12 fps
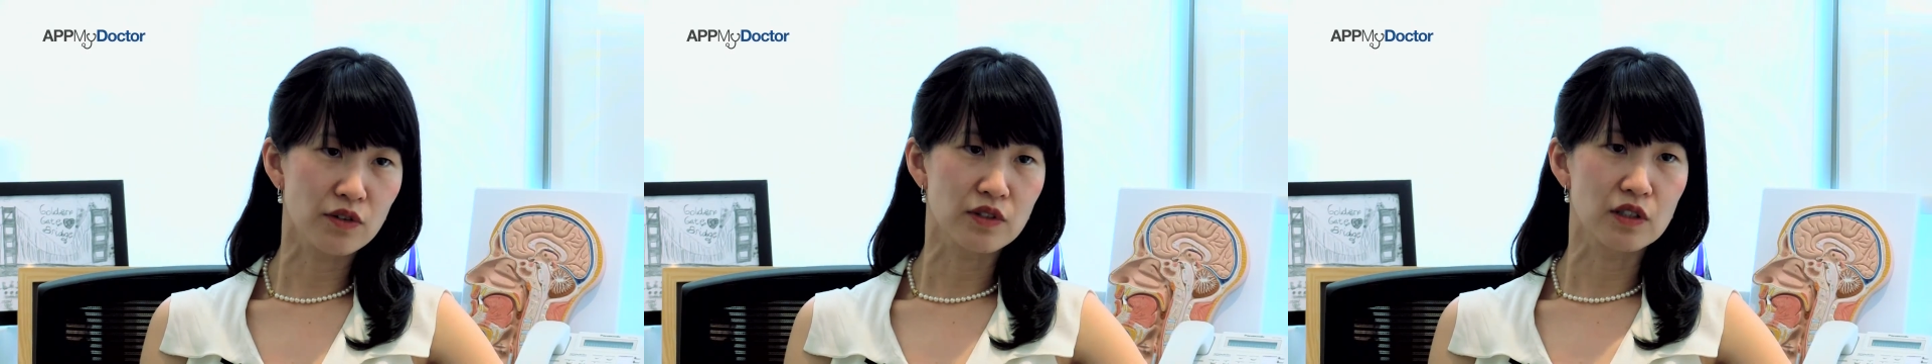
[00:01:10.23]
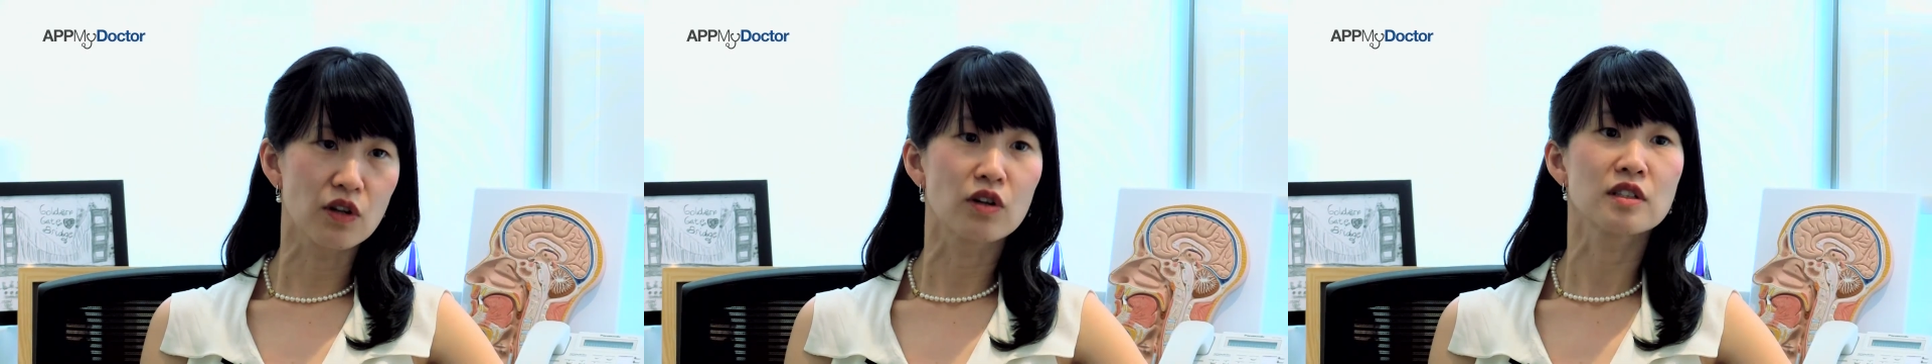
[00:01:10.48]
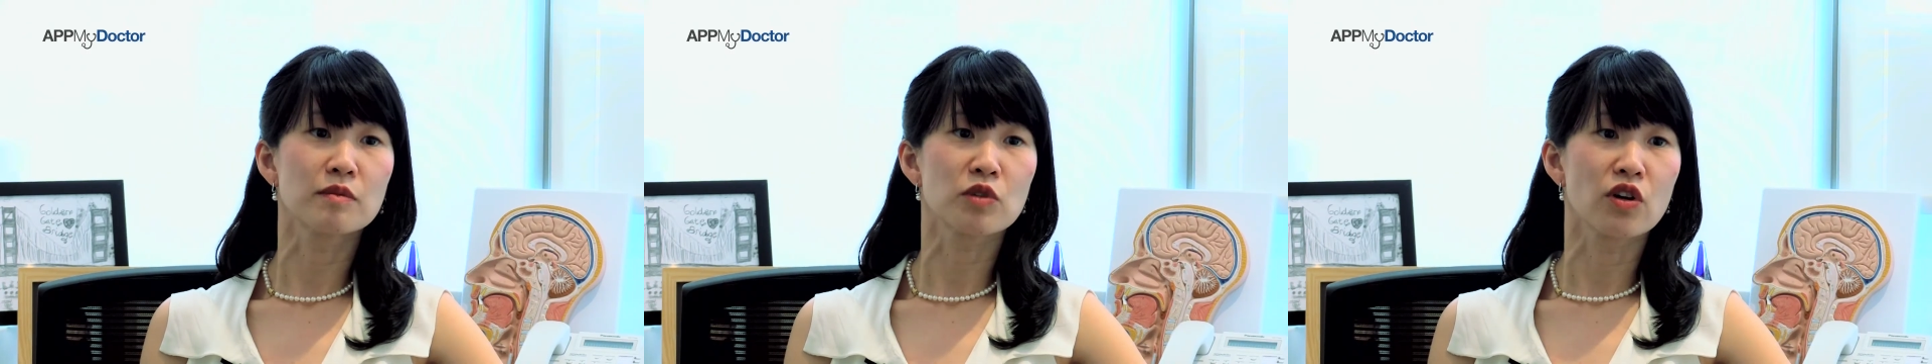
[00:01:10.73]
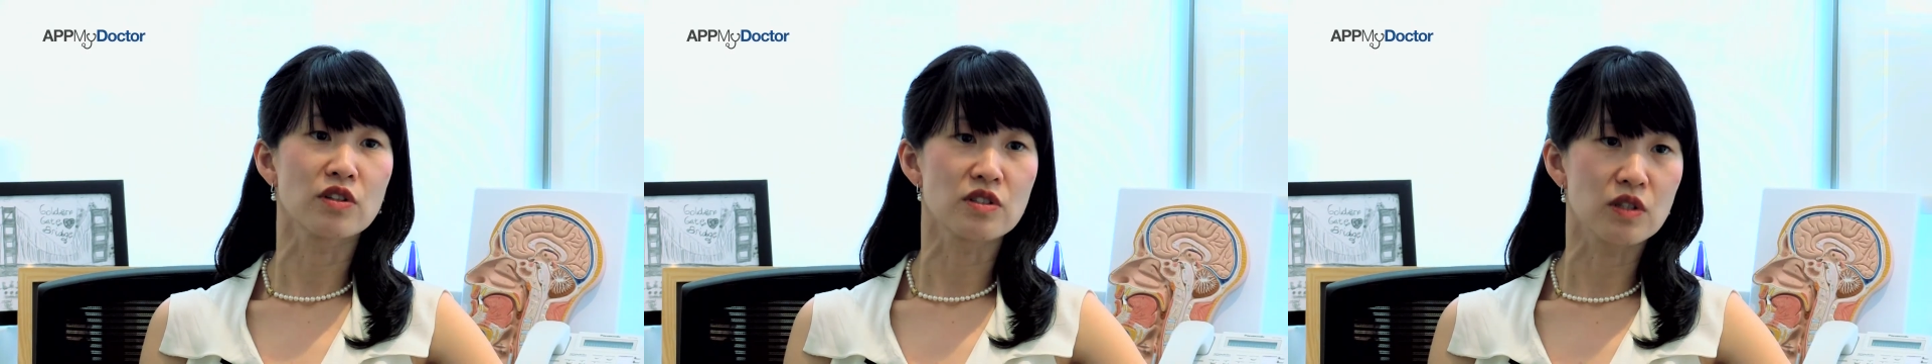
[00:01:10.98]
of the
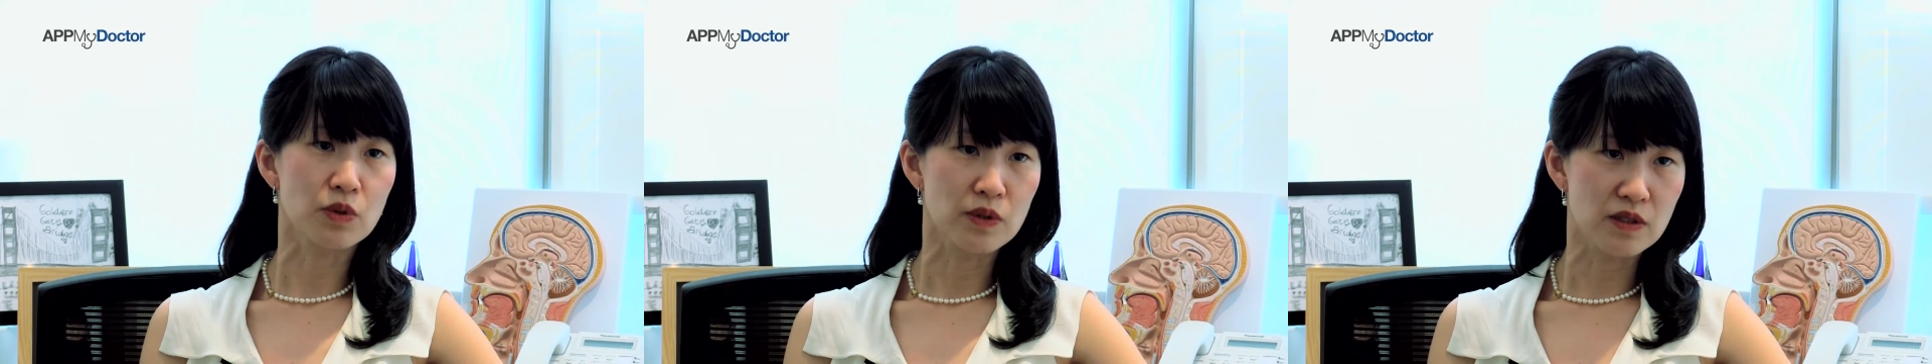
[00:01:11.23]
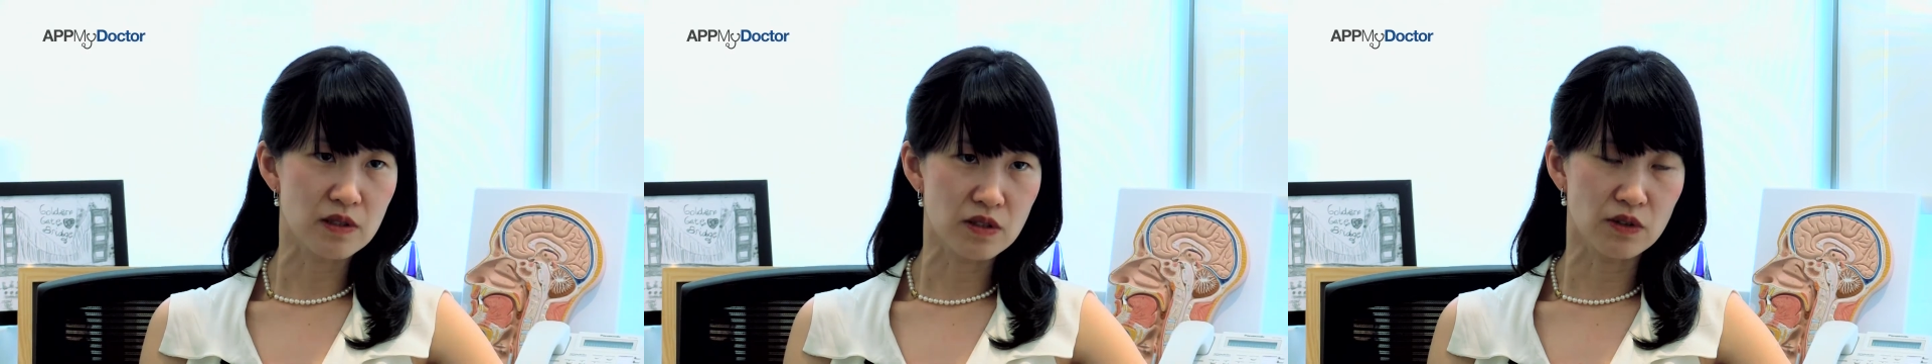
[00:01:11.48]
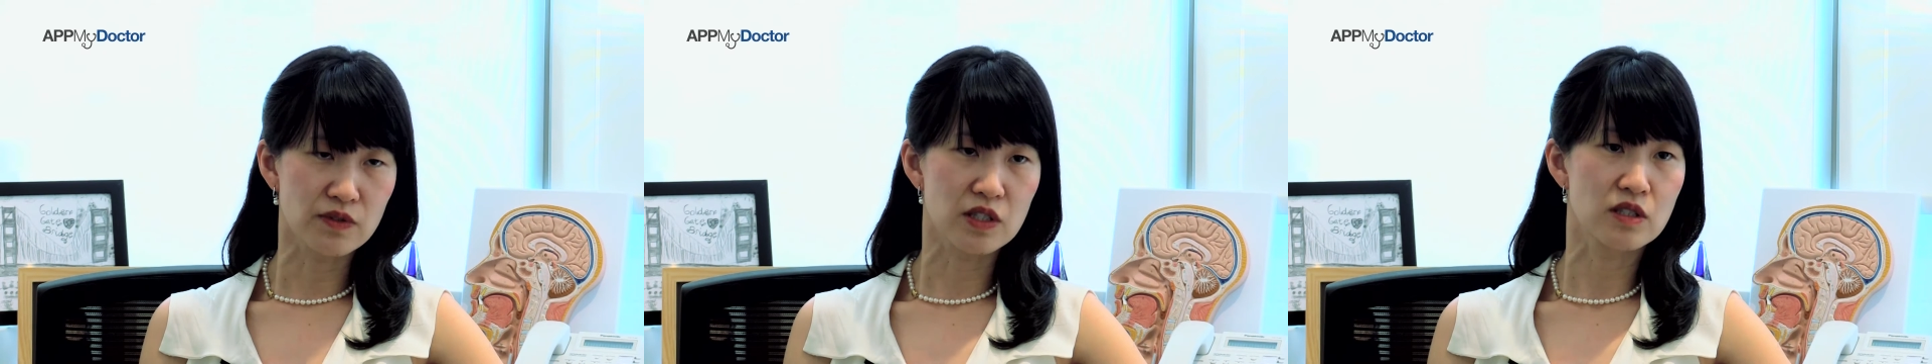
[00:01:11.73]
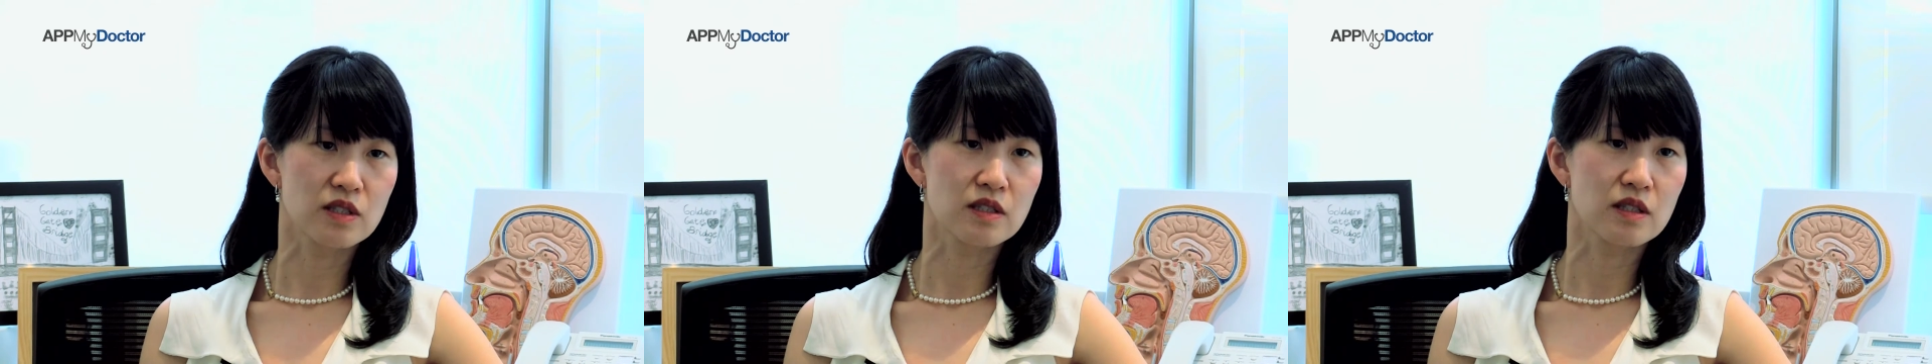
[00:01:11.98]
long-term consequences of
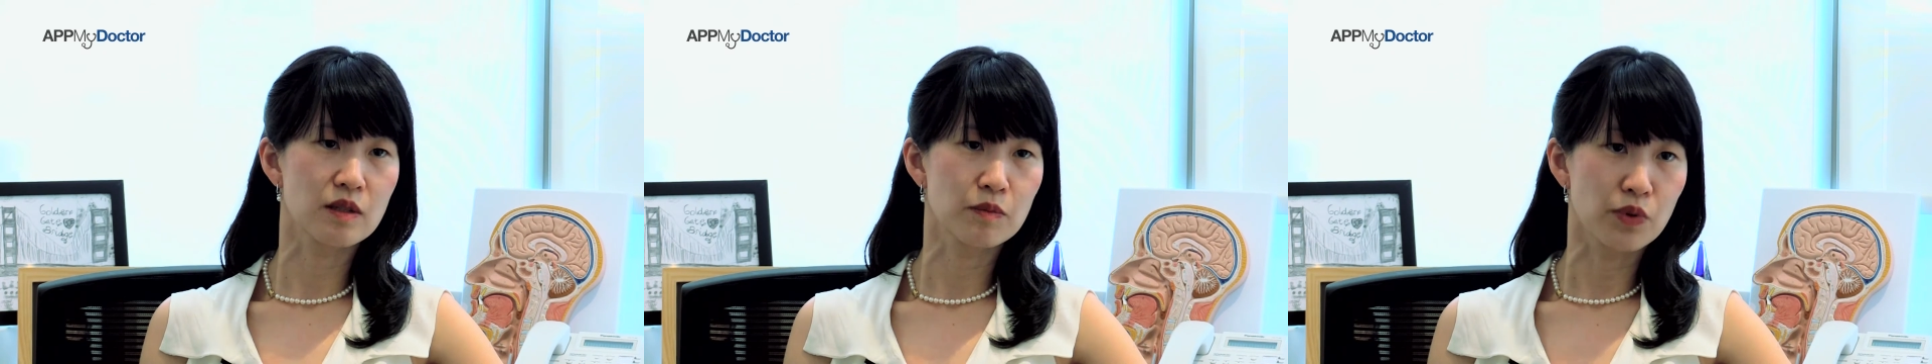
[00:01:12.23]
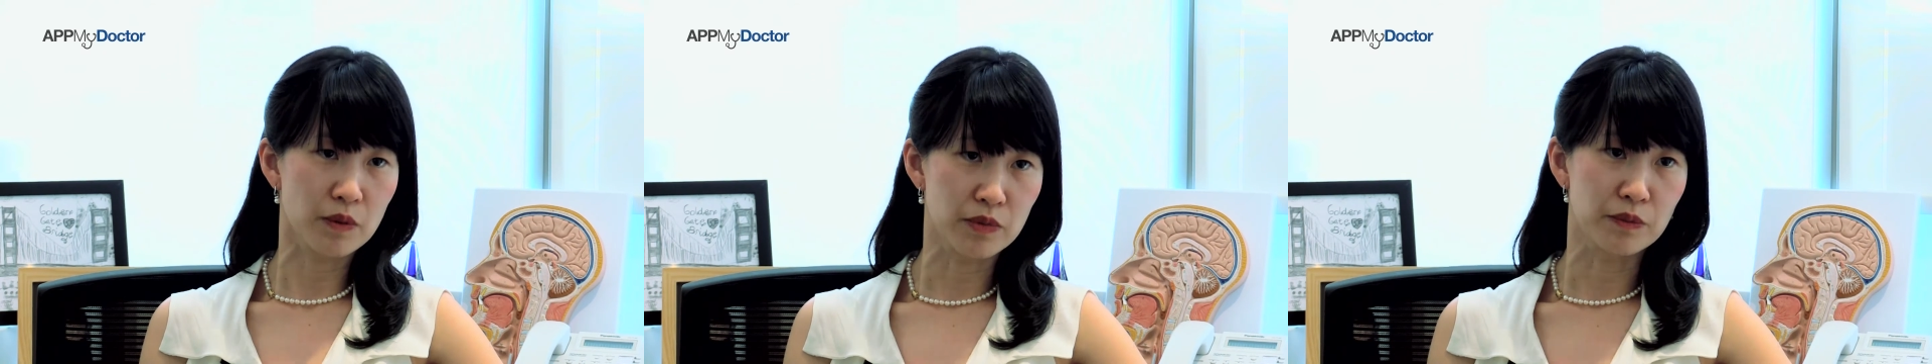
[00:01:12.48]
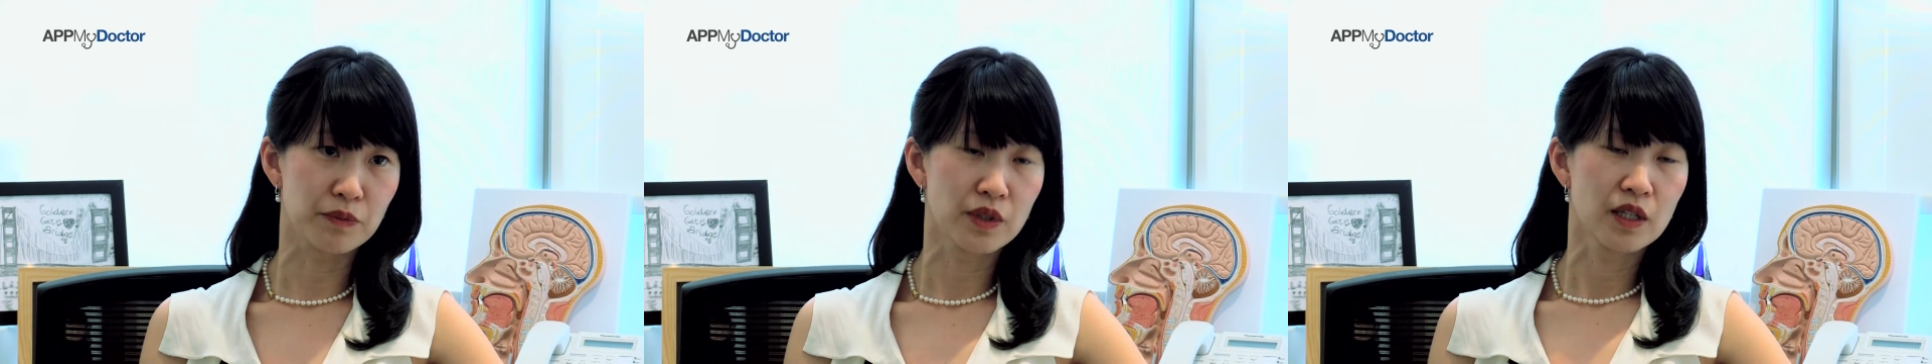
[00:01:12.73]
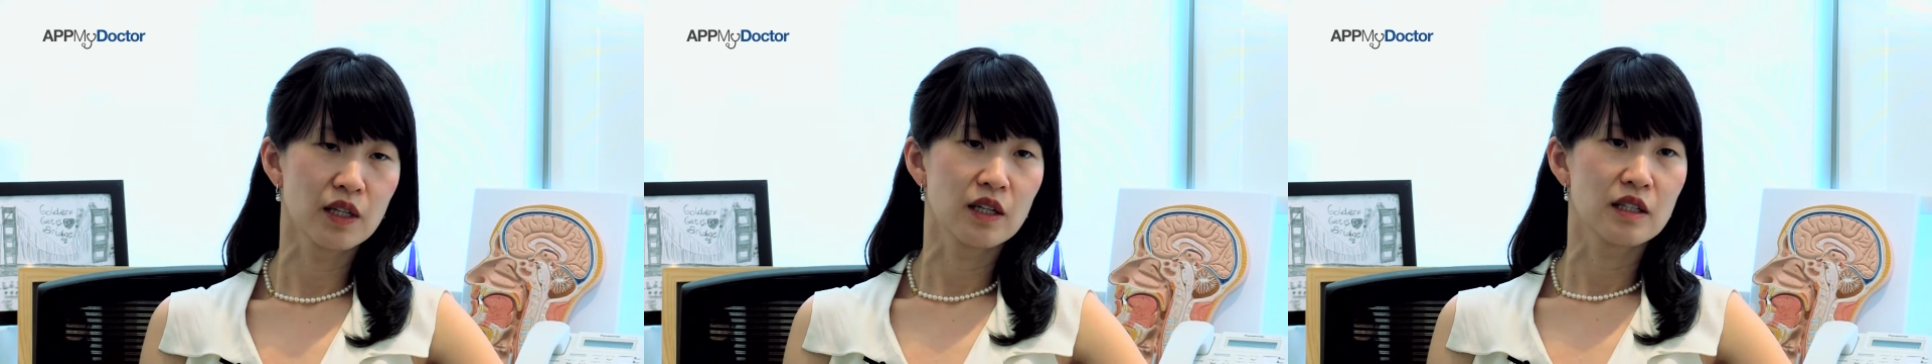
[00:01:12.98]
this problem.